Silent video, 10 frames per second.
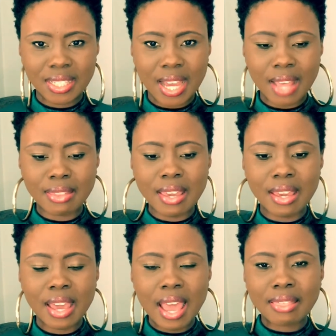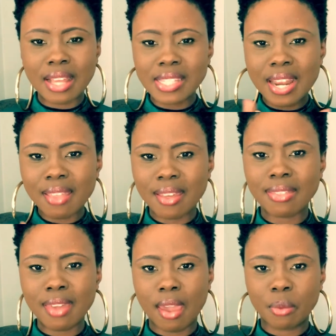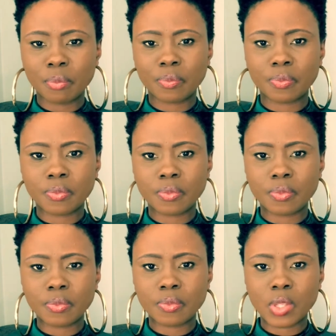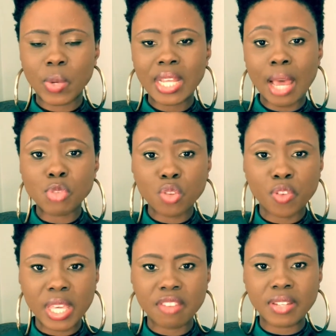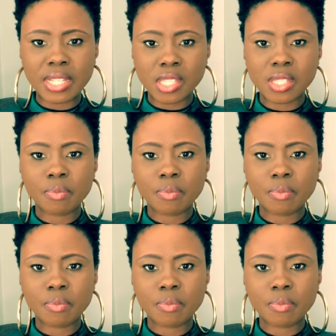I think that's another thing when it comes to forgiveness.